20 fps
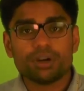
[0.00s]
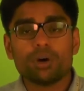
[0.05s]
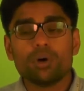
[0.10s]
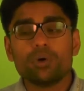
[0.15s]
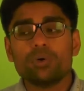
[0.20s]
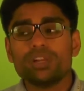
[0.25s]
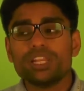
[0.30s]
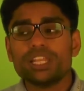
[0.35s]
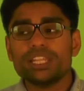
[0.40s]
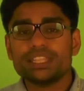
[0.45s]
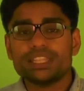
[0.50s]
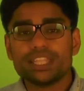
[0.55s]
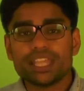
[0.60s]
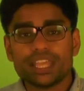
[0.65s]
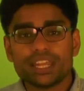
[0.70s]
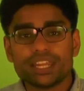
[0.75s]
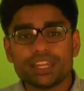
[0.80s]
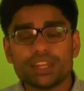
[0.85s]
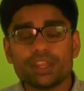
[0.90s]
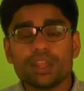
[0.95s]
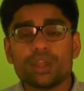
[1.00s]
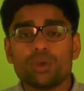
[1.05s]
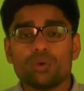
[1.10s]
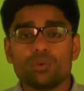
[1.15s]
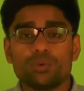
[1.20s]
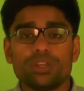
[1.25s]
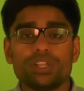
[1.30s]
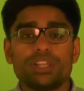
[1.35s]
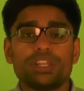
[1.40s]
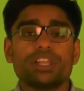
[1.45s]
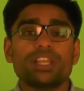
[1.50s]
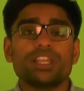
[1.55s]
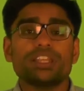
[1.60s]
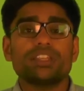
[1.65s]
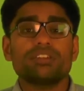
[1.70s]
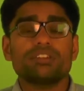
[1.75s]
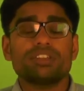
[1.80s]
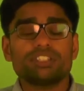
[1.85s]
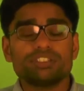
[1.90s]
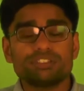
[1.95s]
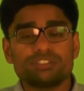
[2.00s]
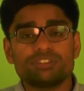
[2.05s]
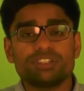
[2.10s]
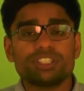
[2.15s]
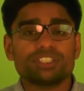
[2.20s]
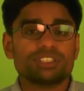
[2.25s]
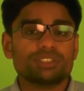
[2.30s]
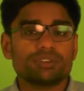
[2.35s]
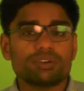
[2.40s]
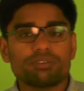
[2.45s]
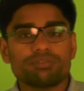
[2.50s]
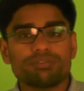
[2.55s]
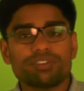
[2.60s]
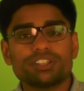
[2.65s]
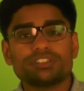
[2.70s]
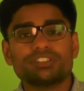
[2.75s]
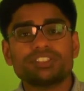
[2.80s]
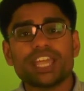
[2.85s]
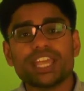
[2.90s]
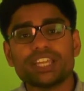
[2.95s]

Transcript: Only then will the registration office